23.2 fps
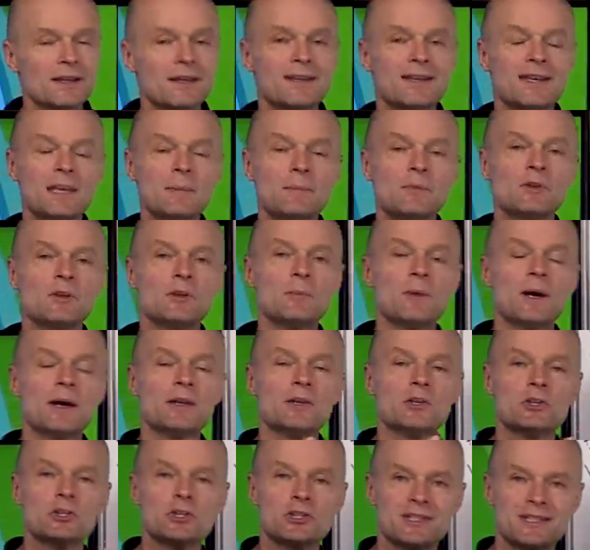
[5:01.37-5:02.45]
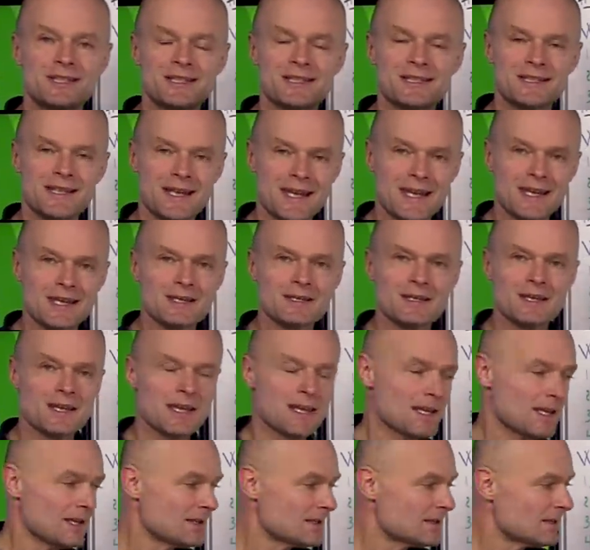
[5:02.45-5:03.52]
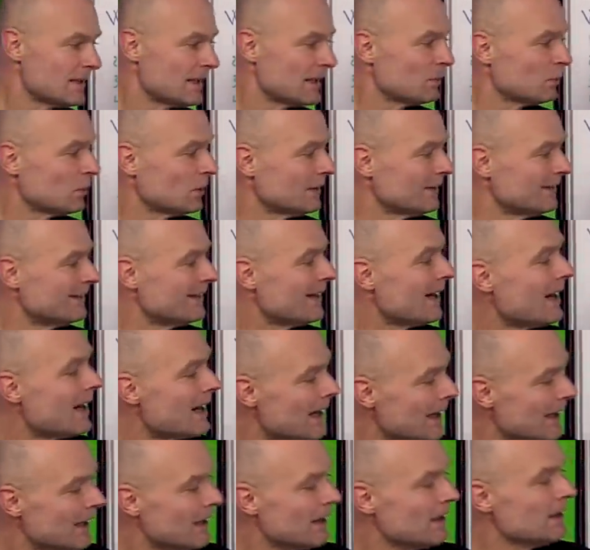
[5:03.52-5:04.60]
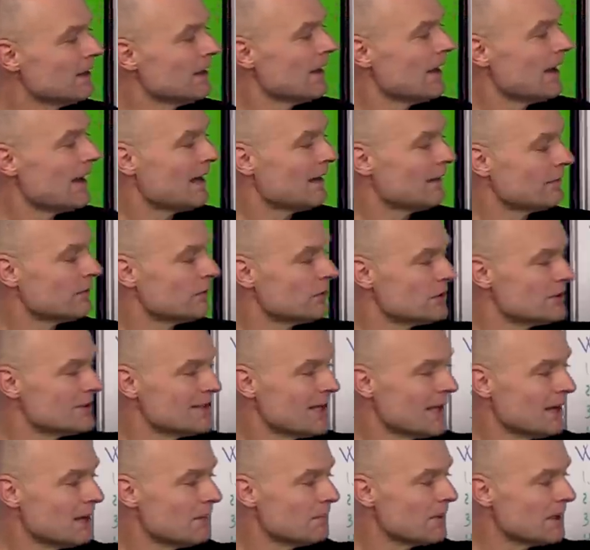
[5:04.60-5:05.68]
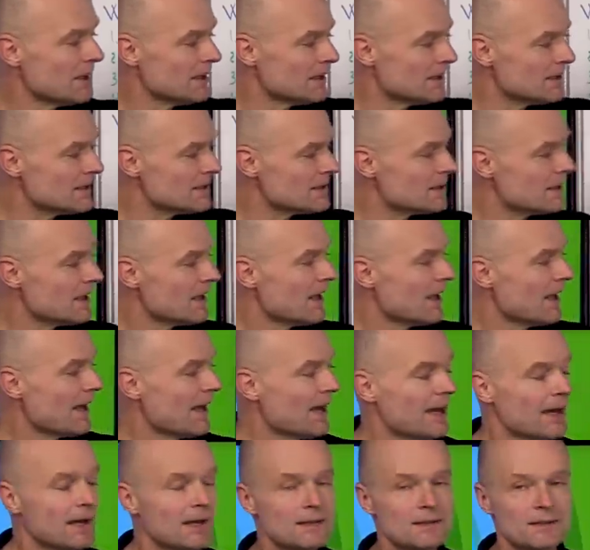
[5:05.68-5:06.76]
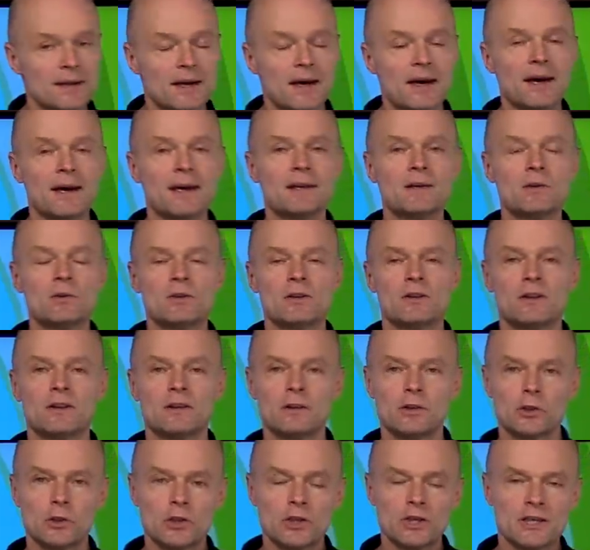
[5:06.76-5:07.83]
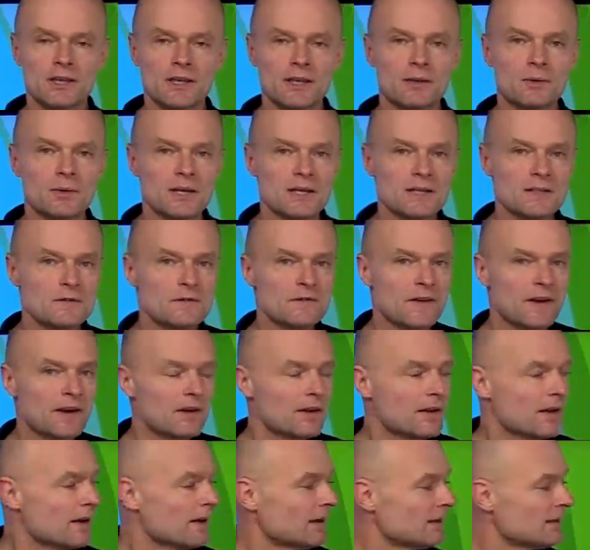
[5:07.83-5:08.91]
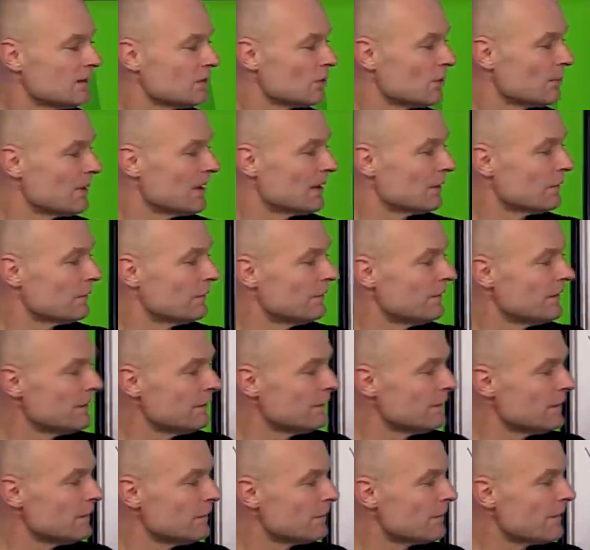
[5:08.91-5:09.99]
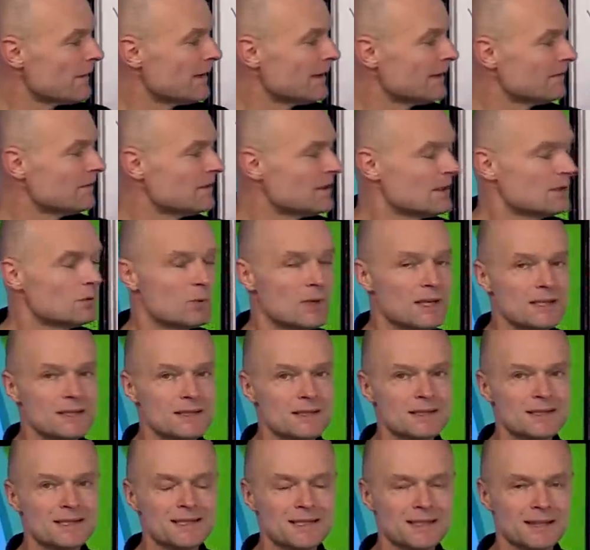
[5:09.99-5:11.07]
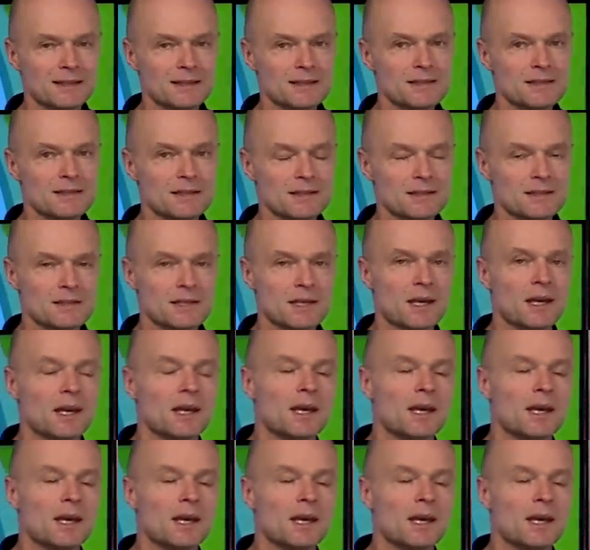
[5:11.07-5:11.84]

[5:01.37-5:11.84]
keep them under sustained heat, they will die after 10 minutes at 130 degrees Fahrenheit or about 55 degrees Celsius.